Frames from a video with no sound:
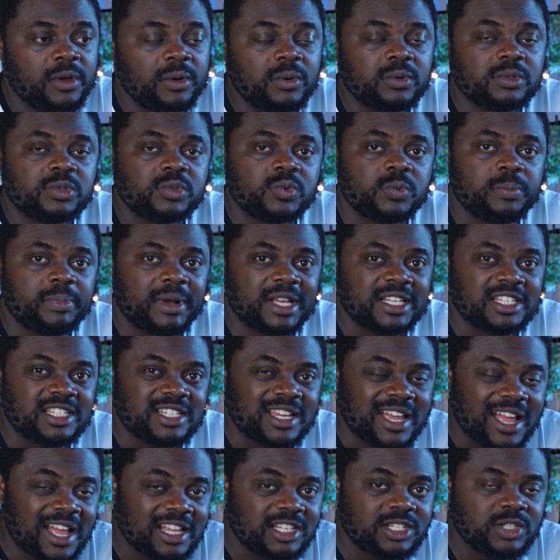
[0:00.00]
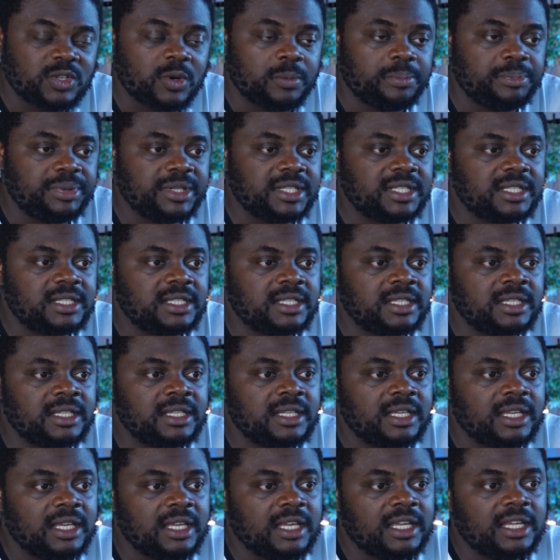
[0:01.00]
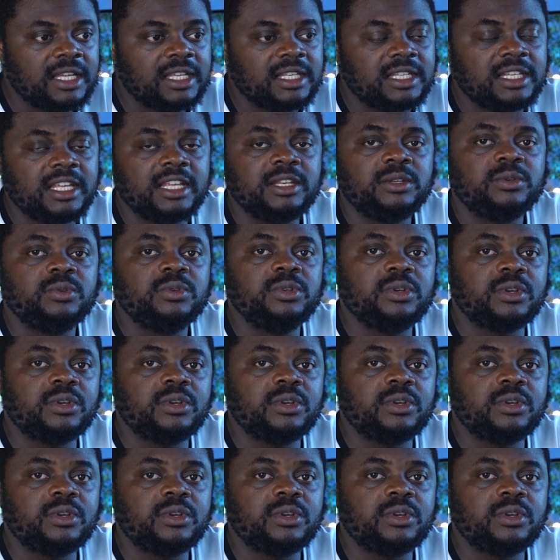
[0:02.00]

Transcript: you want to supercharge your PC, then do